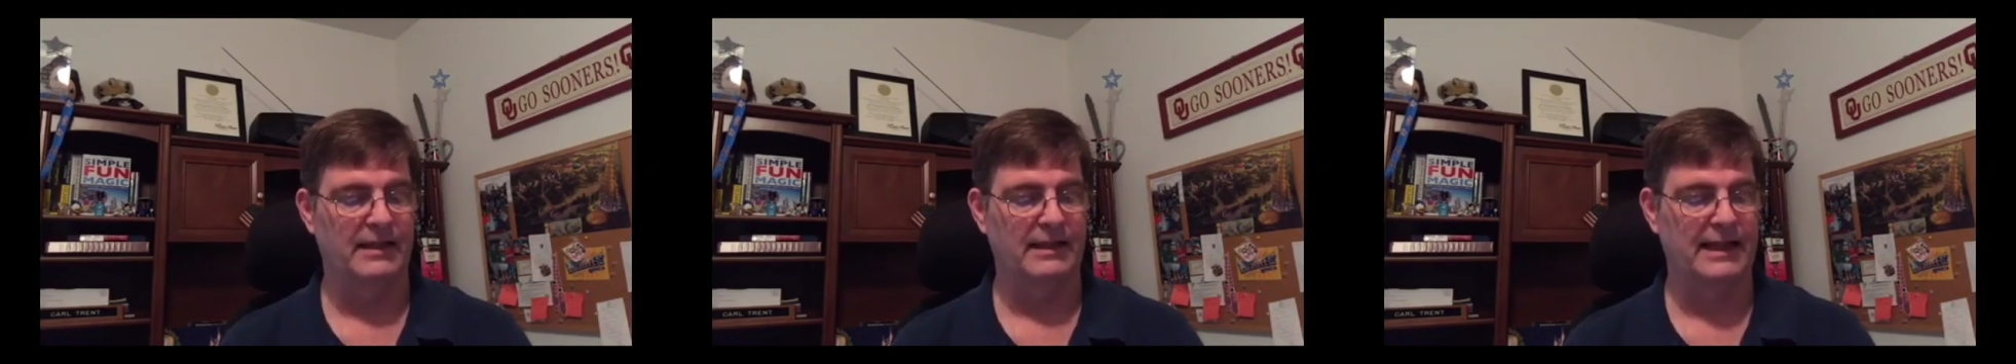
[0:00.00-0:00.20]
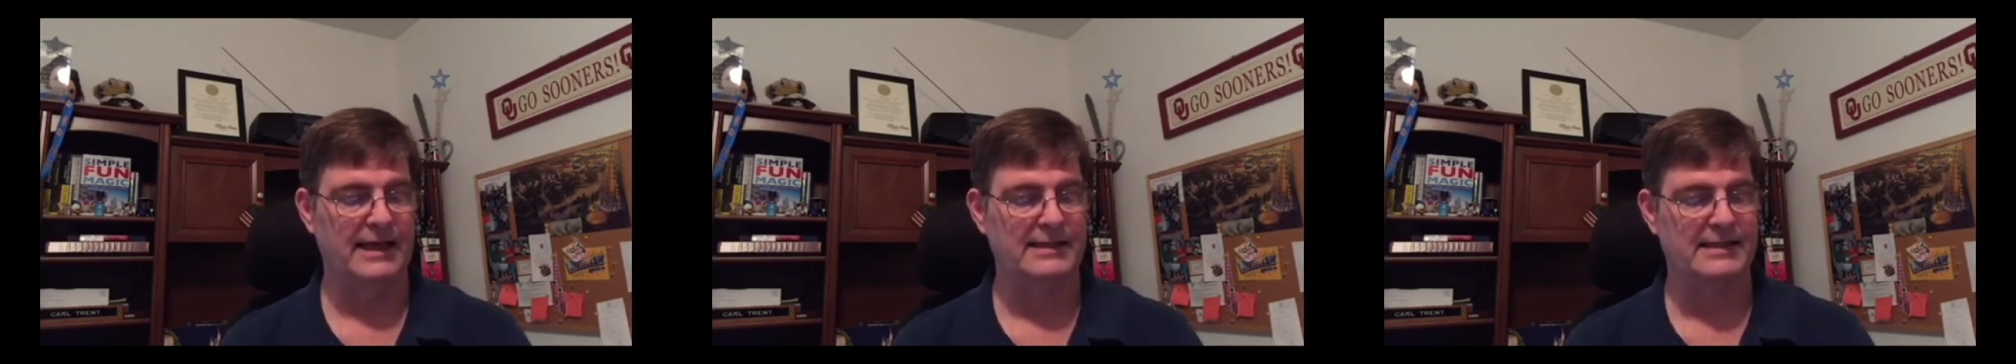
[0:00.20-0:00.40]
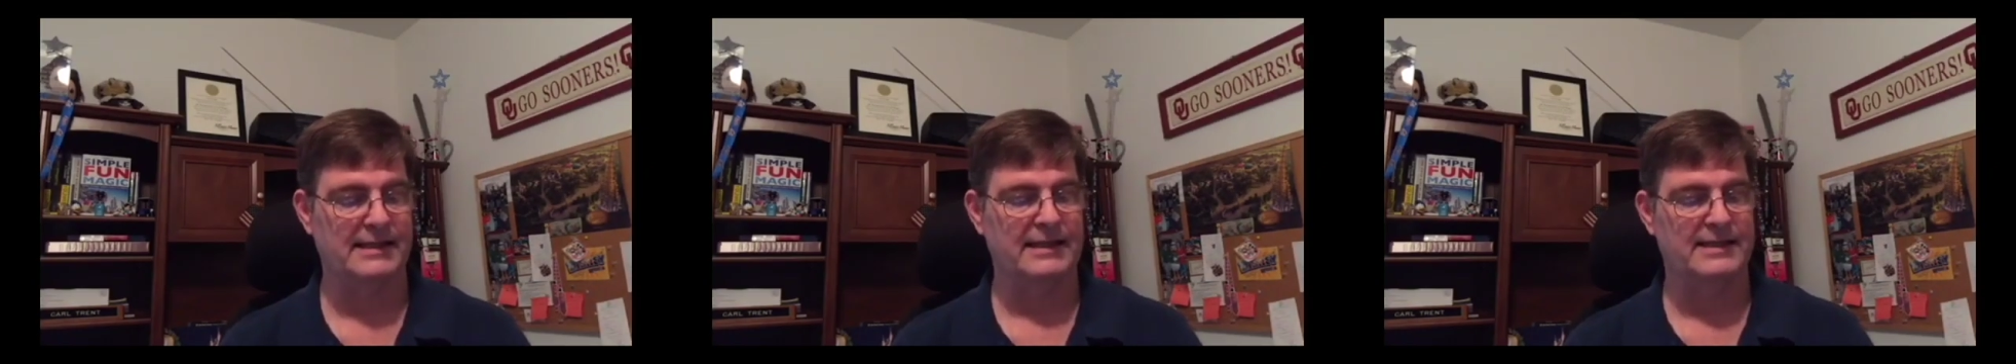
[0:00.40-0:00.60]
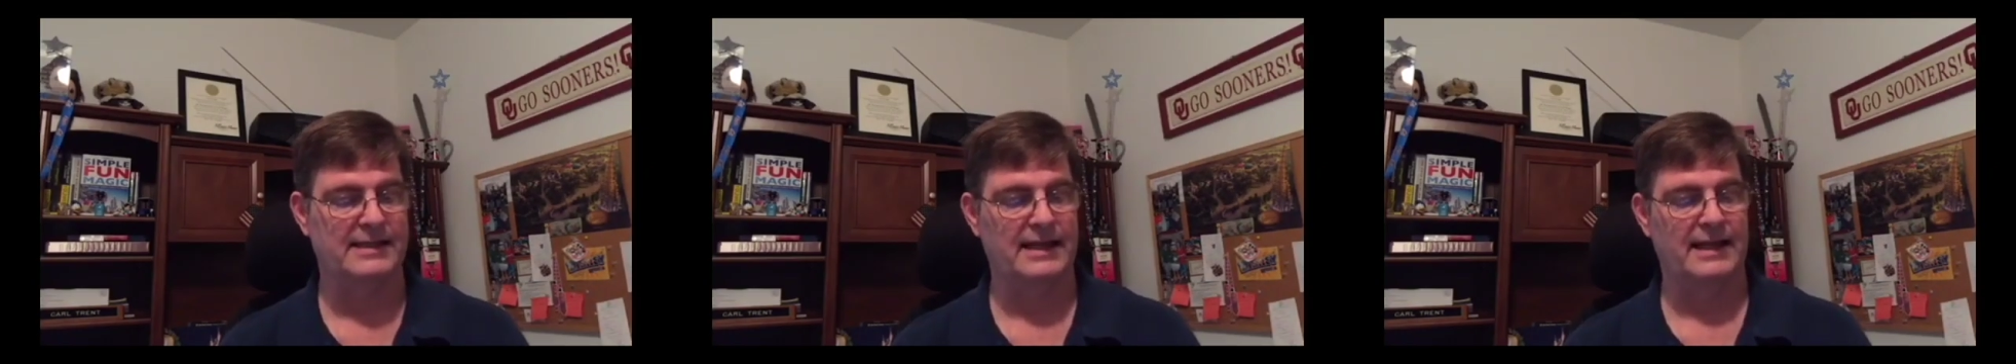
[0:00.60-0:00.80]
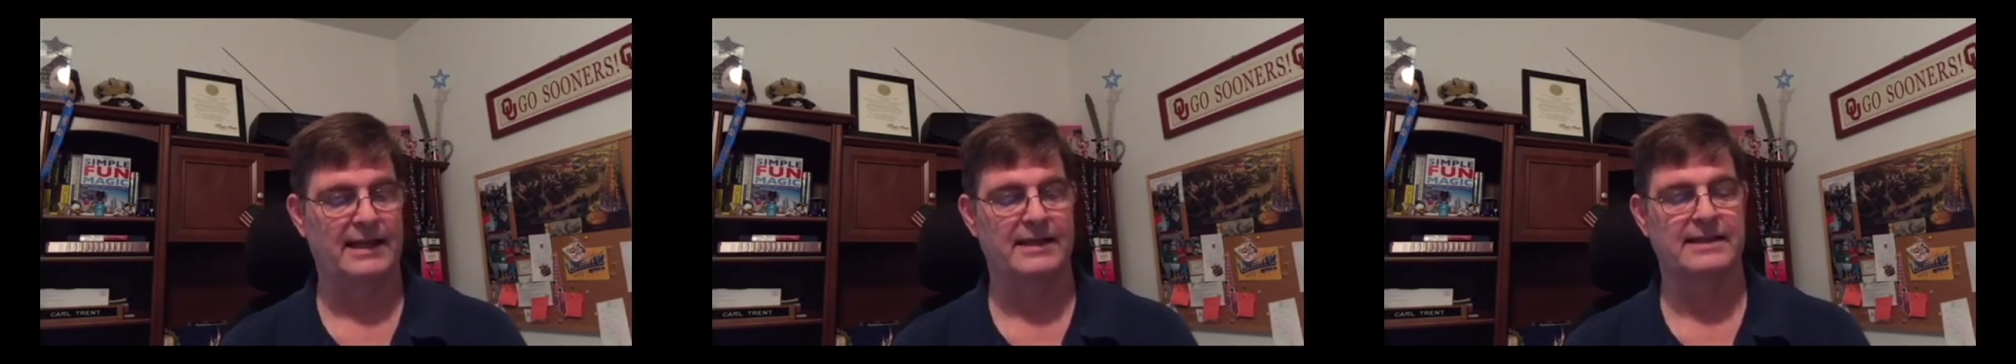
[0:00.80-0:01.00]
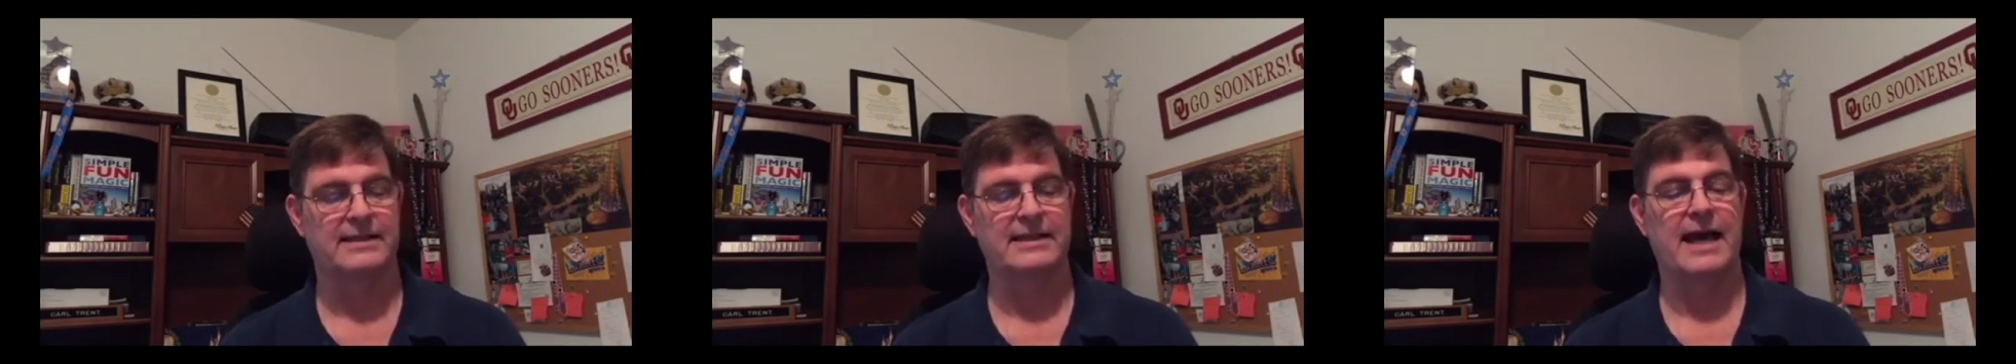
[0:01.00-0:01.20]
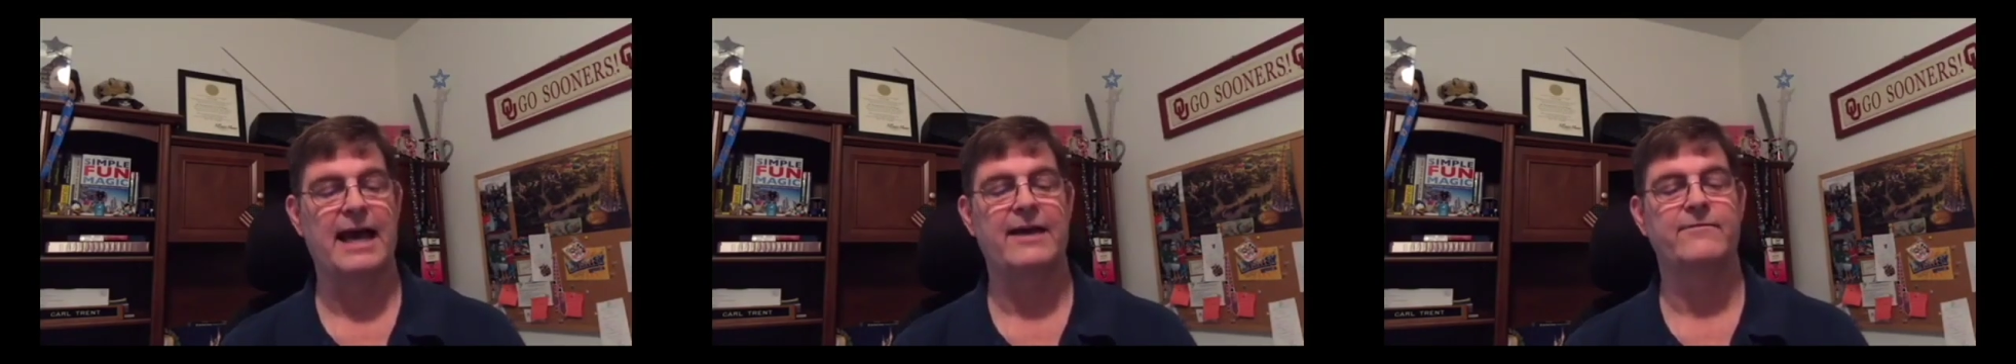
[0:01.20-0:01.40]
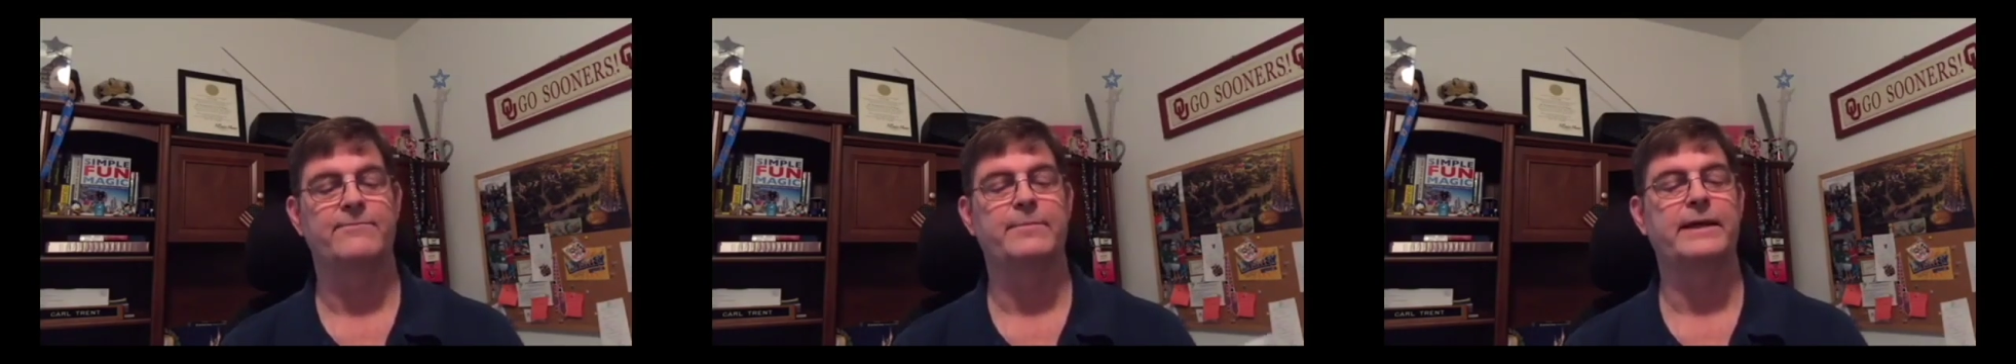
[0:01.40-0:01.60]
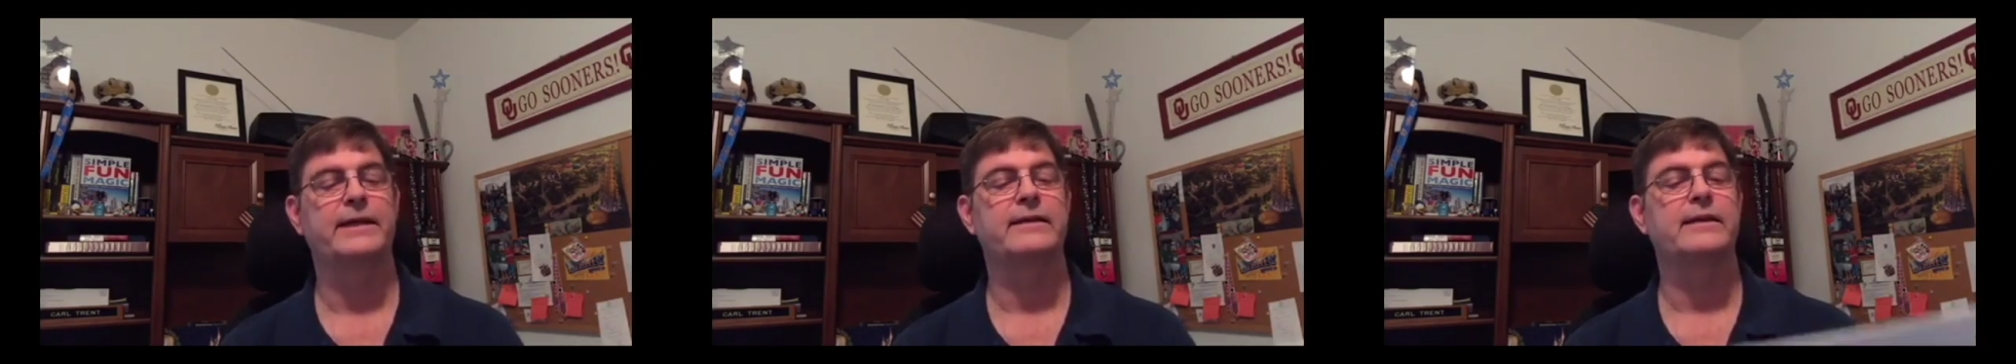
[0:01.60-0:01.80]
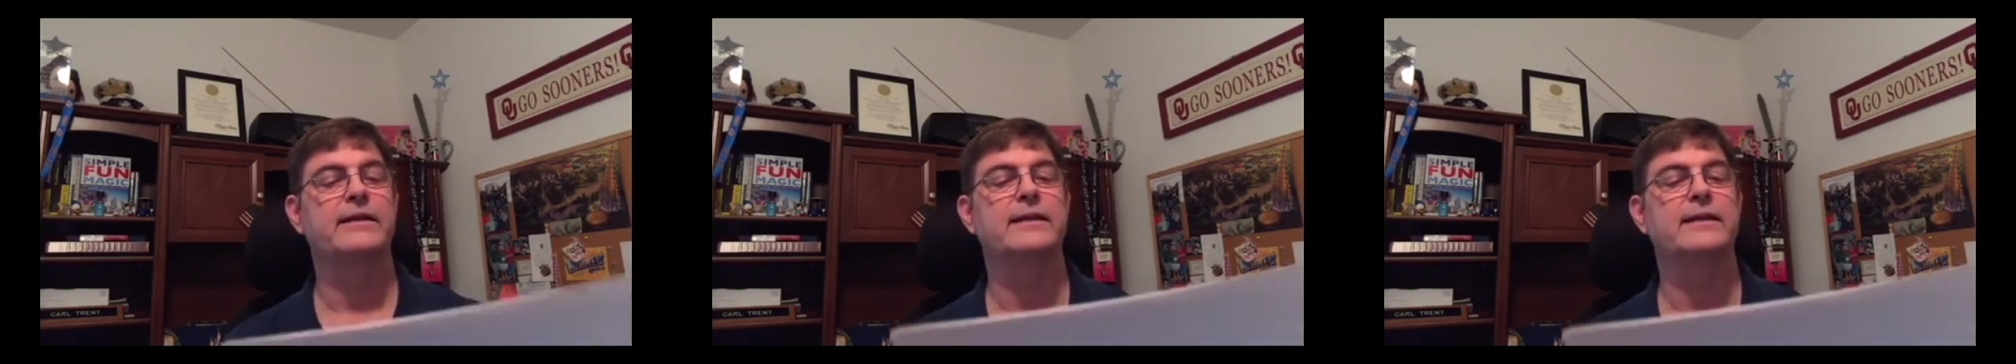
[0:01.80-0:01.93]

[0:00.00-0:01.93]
Leslie says, I've been